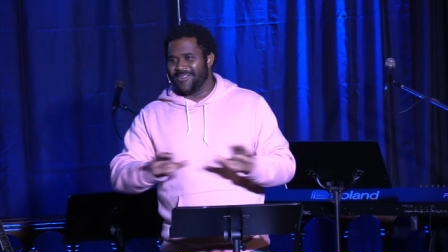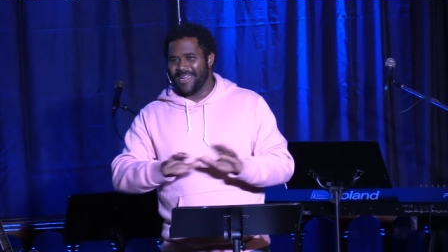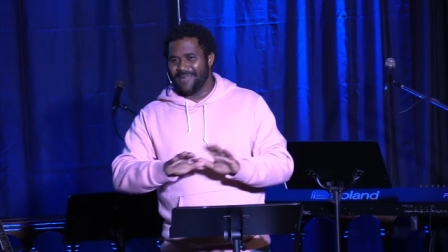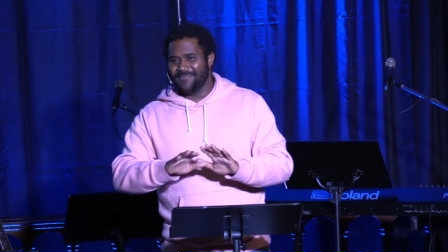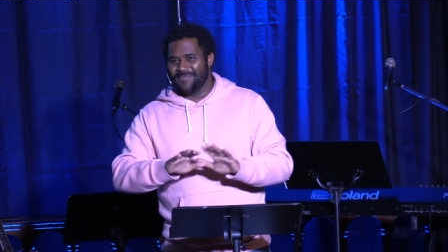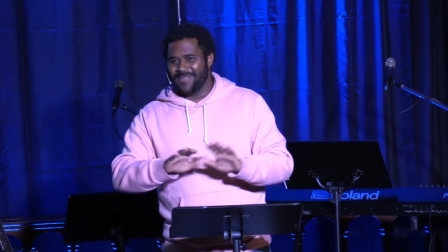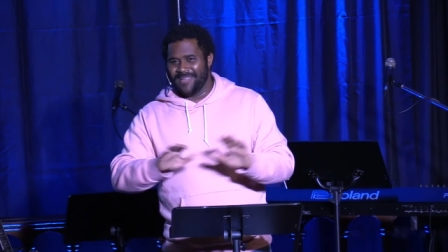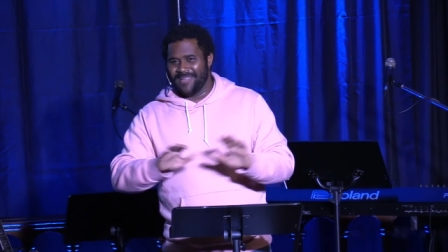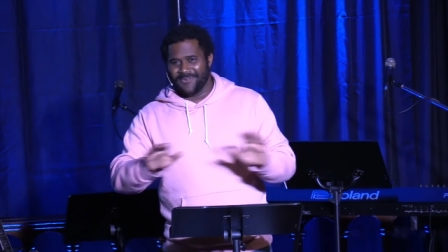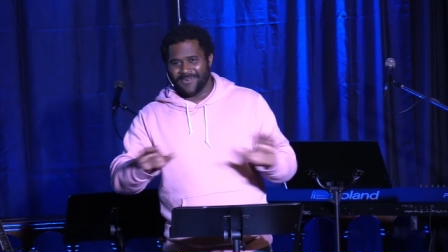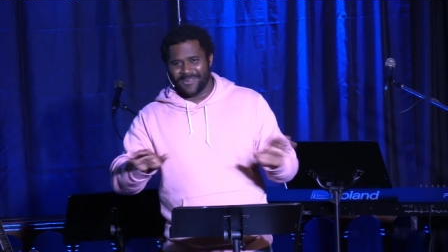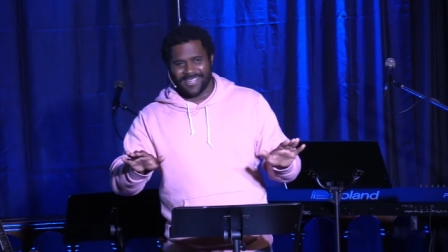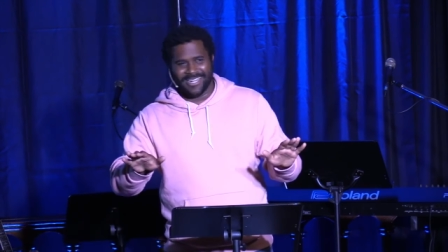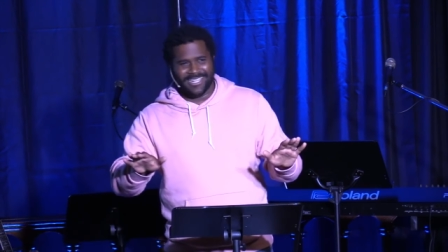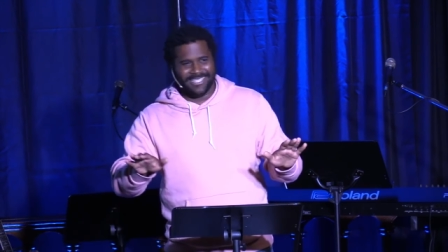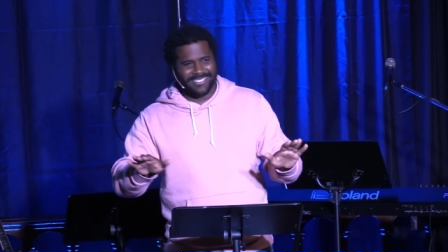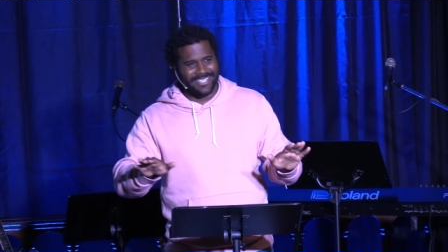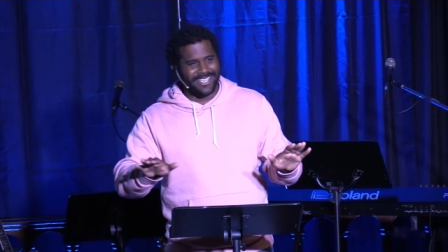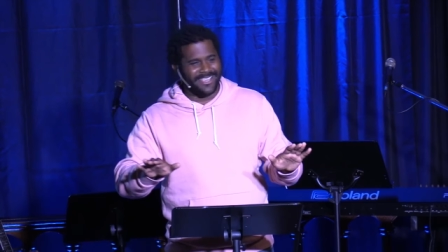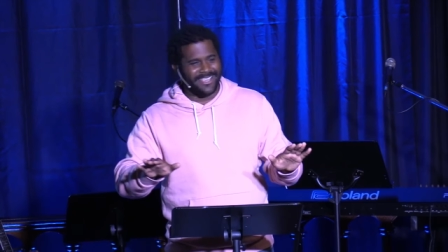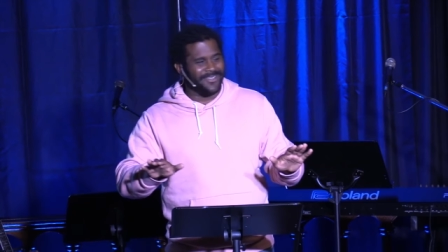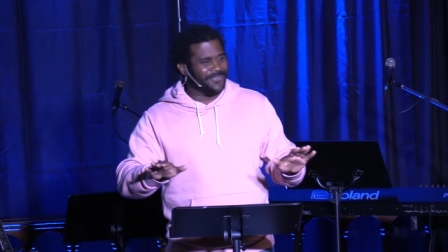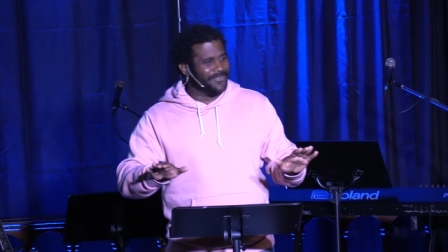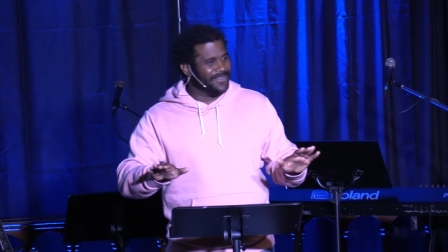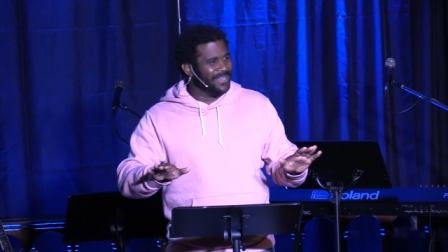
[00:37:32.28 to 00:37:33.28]
or I'm never going to
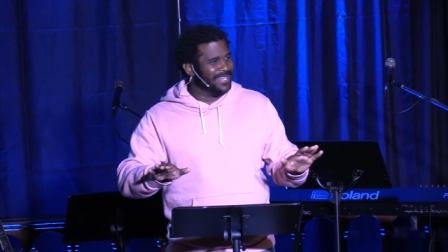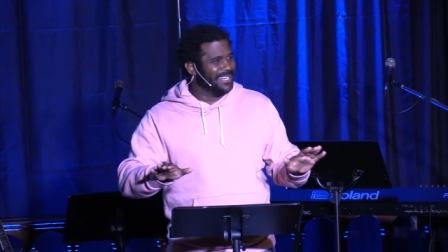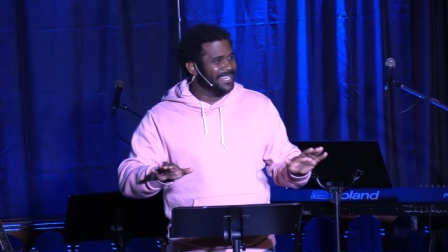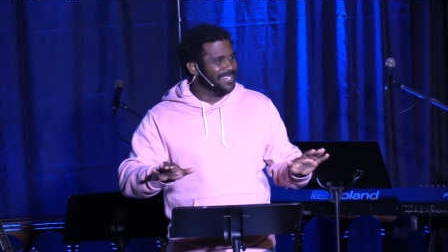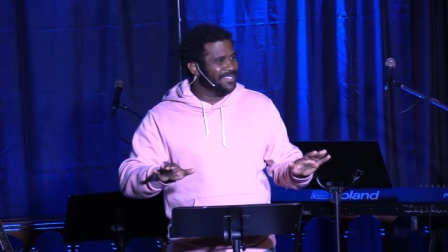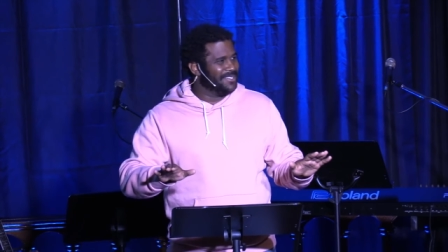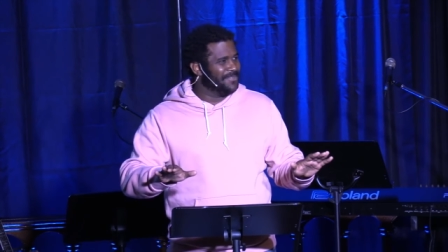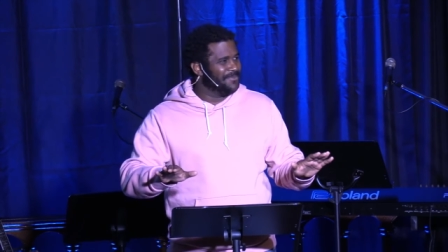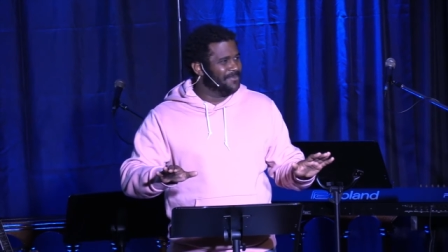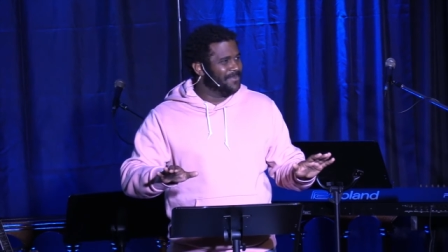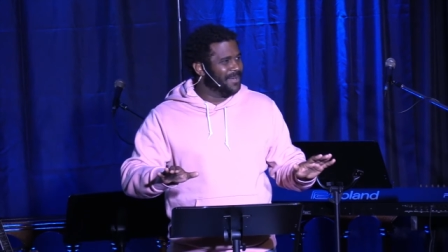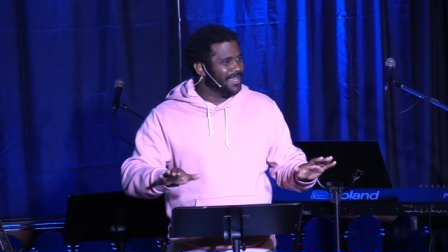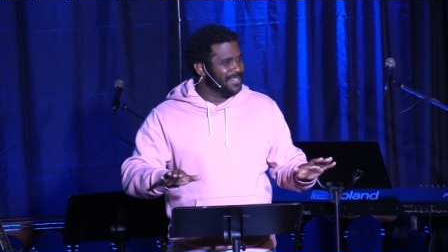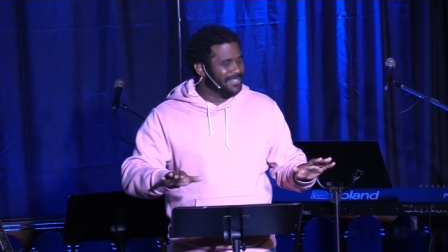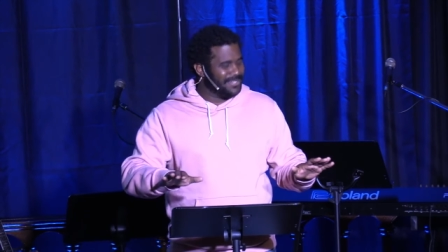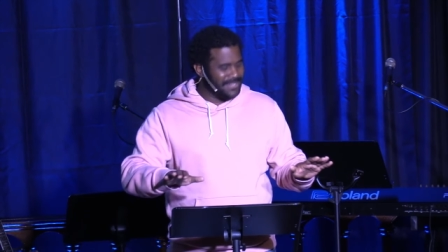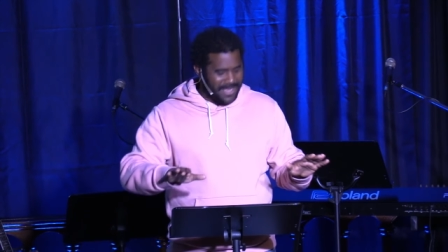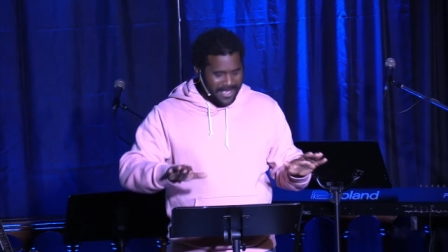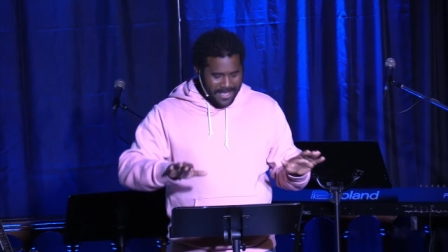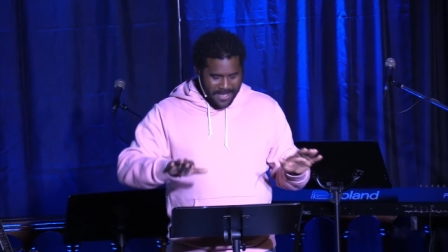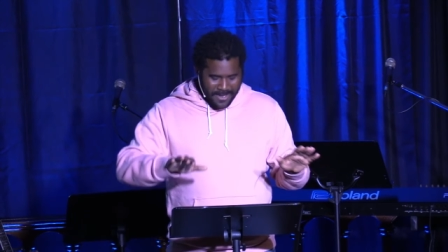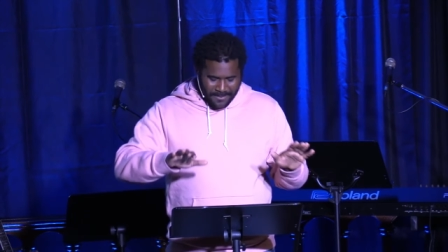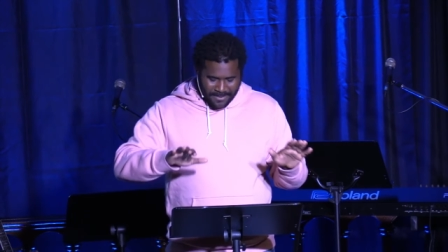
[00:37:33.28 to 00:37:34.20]
say you're reading it too much.